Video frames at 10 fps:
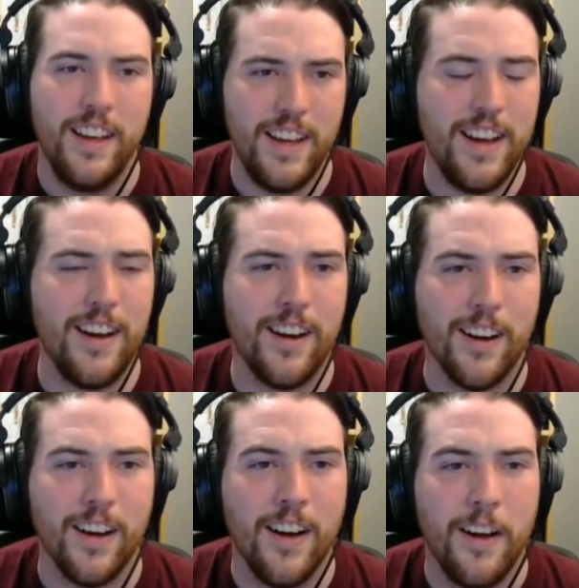
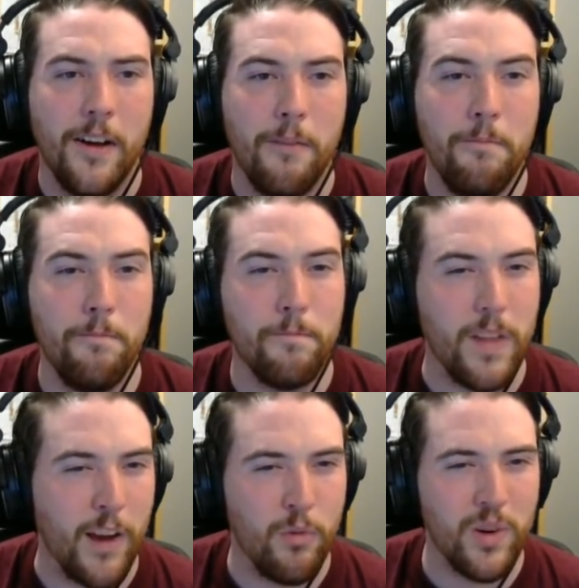Here.
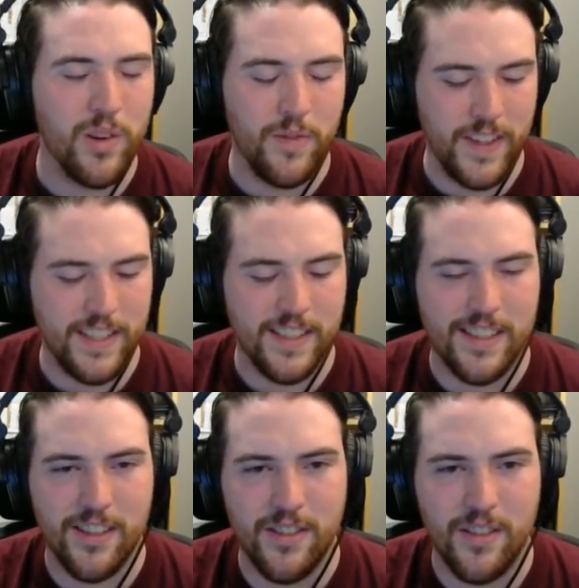Hmm. I wonder if this
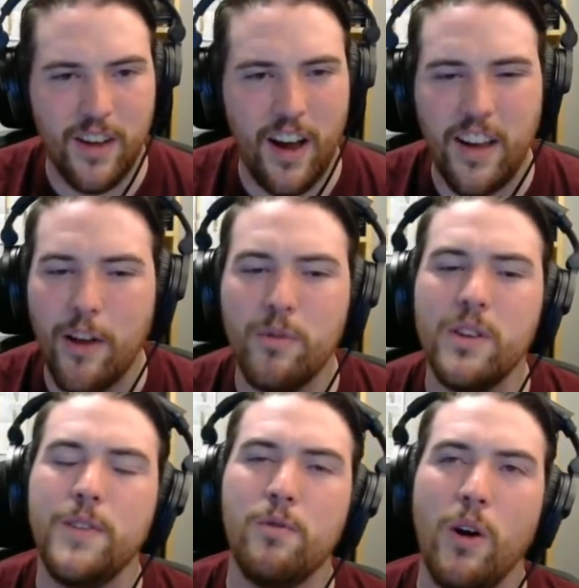is still. I, I
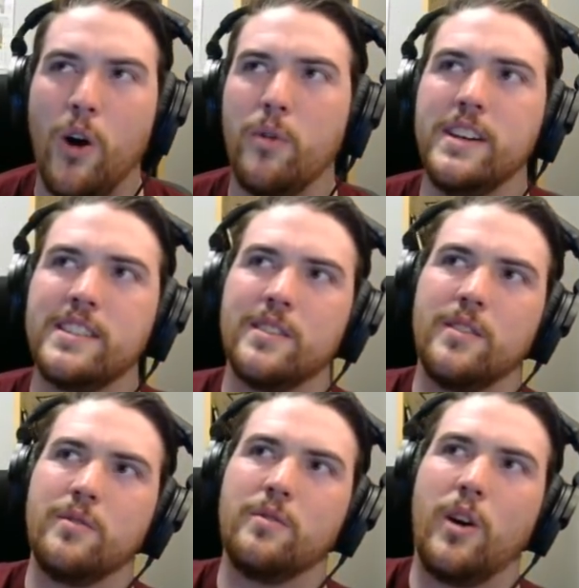wonder if you always
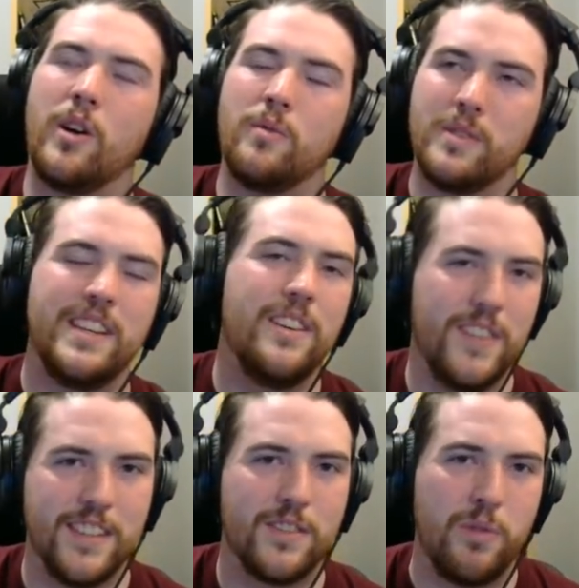are
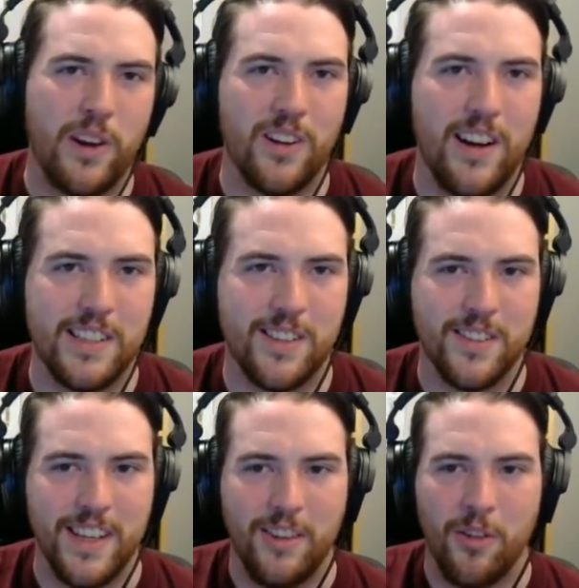receive these
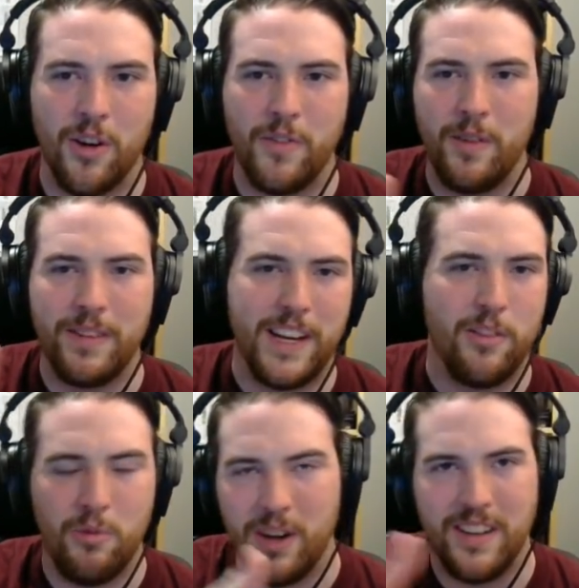chronologically, or if I'm
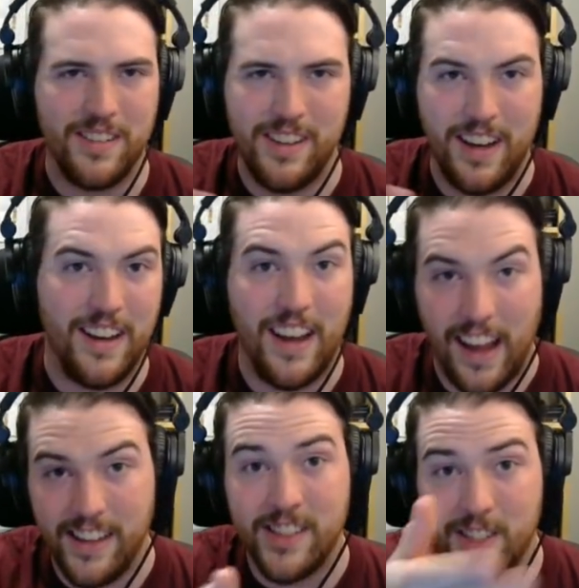getting one
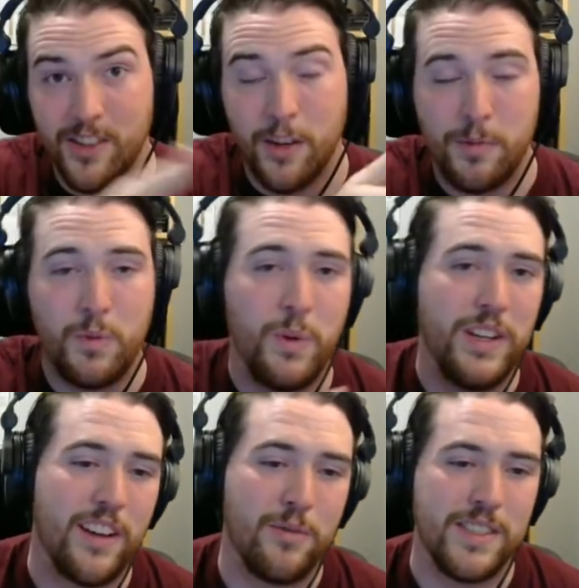inserted
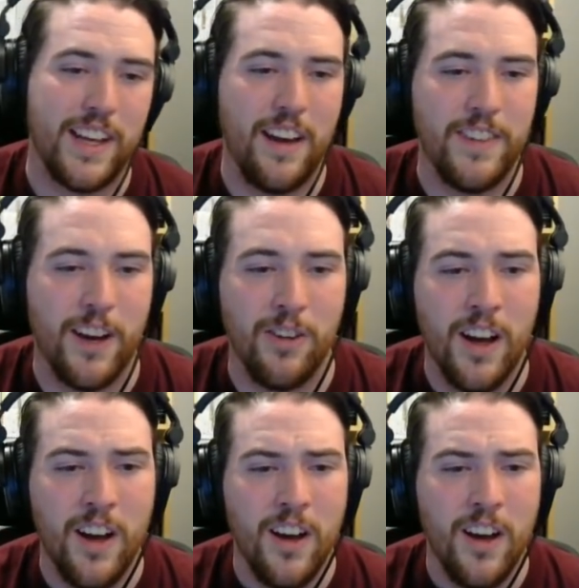between the other ones I have now.